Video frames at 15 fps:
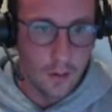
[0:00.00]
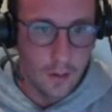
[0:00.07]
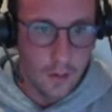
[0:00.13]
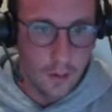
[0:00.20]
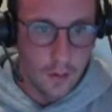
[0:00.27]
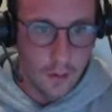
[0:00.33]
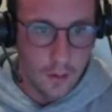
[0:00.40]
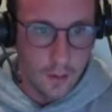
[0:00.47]

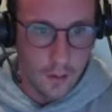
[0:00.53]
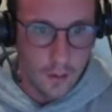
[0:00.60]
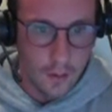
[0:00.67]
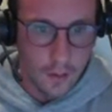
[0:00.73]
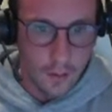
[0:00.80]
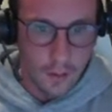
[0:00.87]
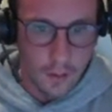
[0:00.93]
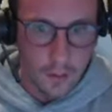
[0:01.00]

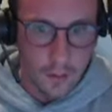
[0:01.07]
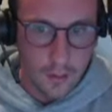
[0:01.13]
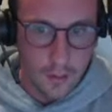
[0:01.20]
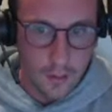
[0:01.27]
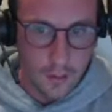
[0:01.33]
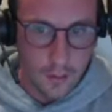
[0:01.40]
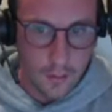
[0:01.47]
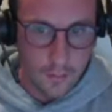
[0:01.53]

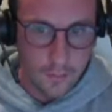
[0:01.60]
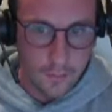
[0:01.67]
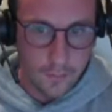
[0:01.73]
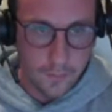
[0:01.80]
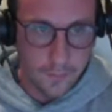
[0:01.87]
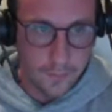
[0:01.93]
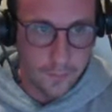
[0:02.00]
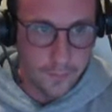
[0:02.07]

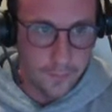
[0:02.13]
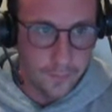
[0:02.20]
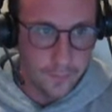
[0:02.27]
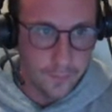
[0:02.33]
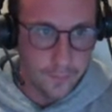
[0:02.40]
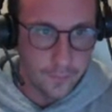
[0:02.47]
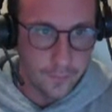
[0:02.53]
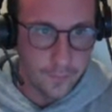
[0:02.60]

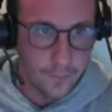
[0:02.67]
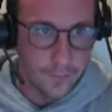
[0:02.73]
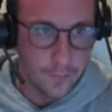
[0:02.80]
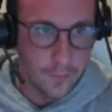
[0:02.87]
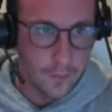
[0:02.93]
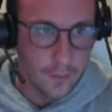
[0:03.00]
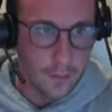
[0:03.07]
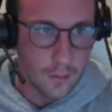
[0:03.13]

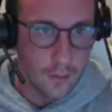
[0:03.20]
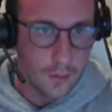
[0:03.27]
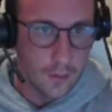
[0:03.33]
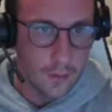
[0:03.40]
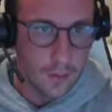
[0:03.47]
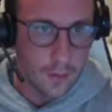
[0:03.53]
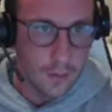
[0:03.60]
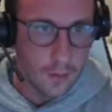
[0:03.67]

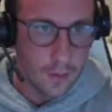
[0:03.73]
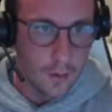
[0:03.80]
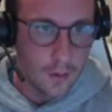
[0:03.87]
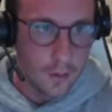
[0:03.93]
No one is speaking in this clip.